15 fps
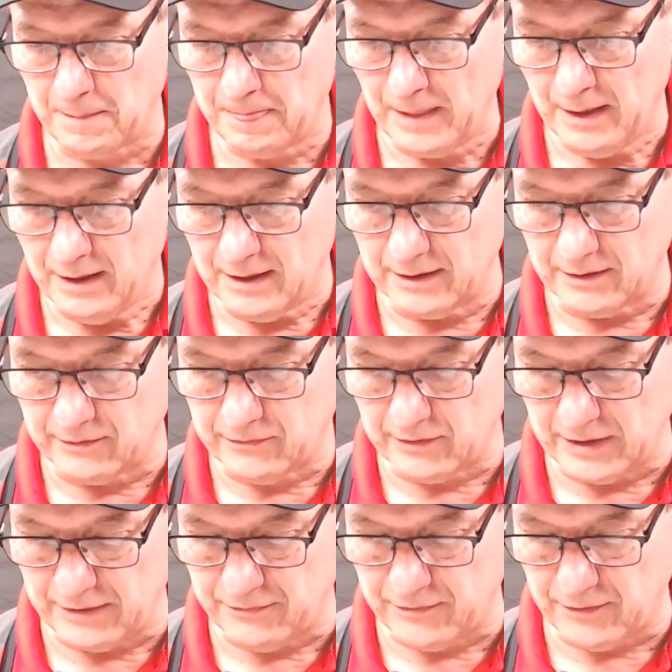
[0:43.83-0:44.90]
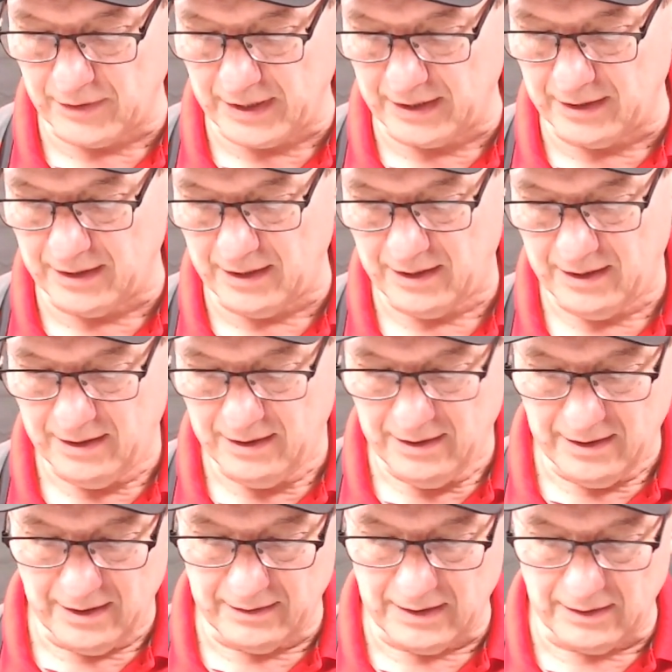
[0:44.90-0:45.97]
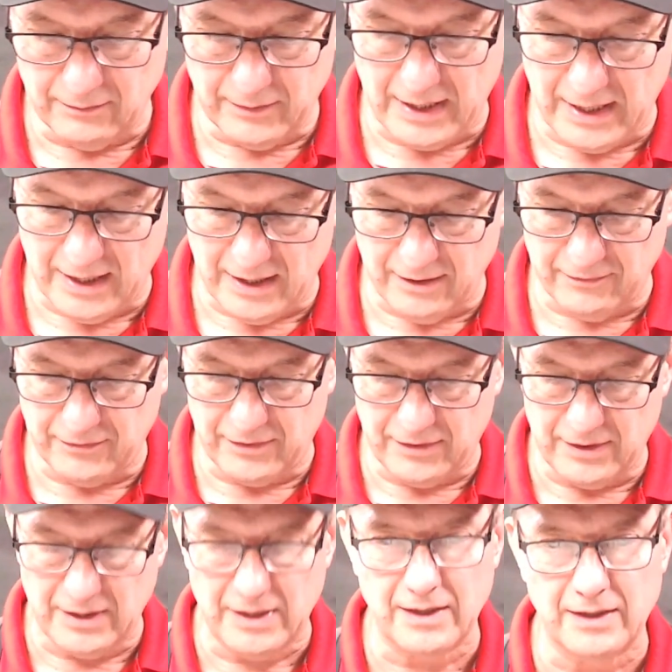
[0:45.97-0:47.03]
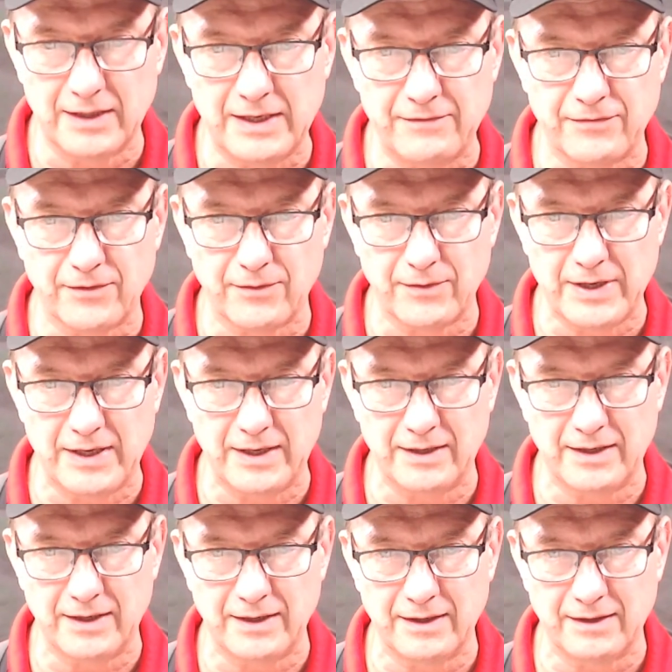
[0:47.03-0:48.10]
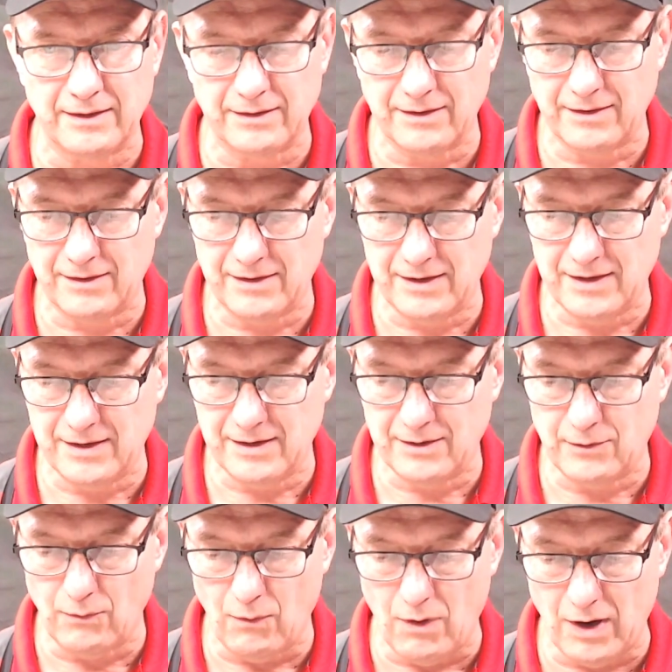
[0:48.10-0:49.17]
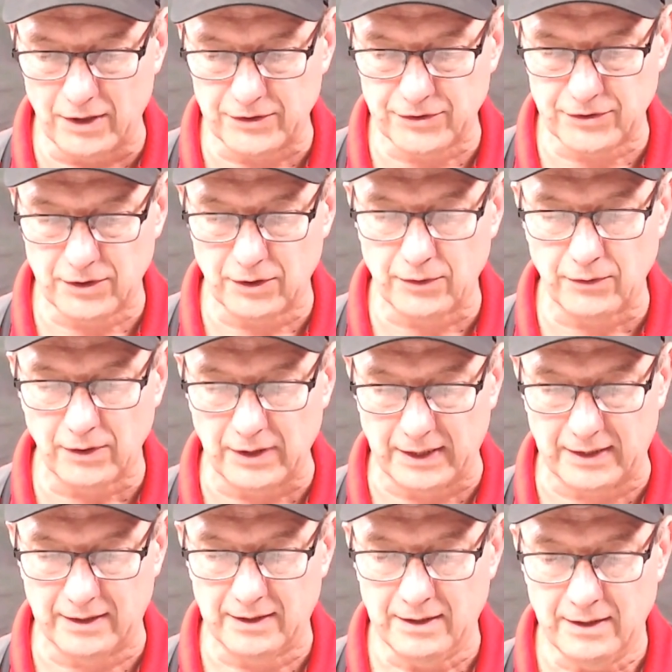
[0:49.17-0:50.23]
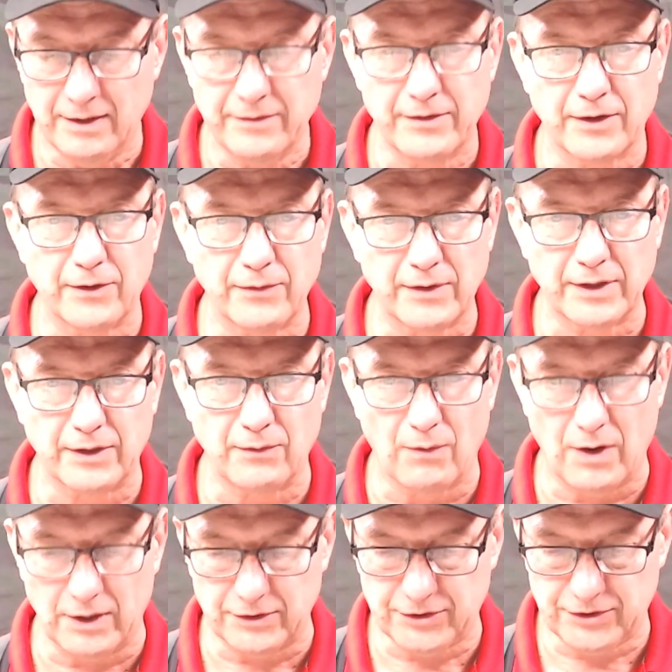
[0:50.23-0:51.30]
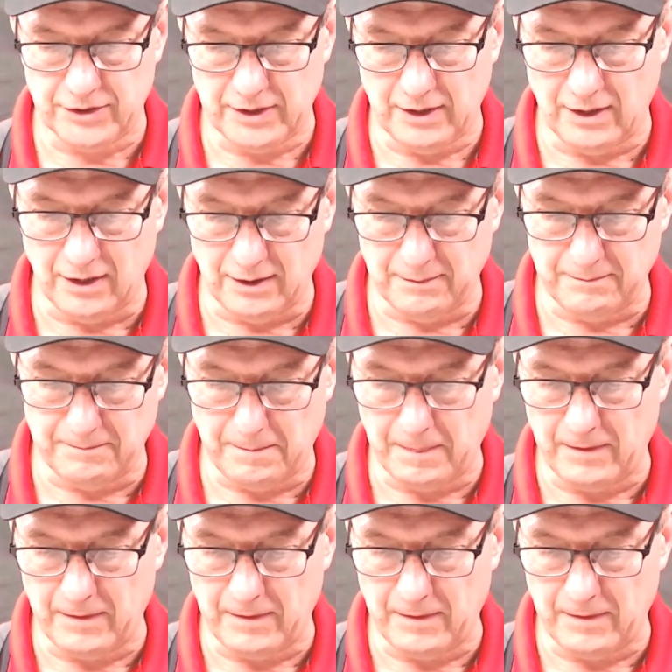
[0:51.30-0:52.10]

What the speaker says: and this leaf green. And then we have the leaf green in the gouache acrylic, the acrylic gouache. And